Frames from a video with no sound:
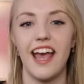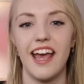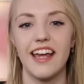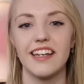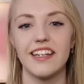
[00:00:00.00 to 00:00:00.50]

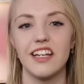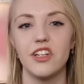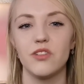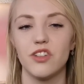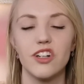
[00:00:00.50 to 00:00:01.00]
and
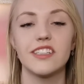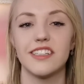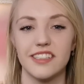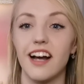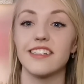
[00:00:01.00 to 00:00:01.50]
you look
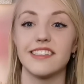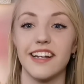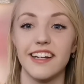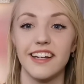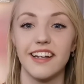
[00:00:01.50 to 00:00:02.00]

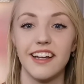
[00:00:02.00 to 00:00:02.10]
disgusting.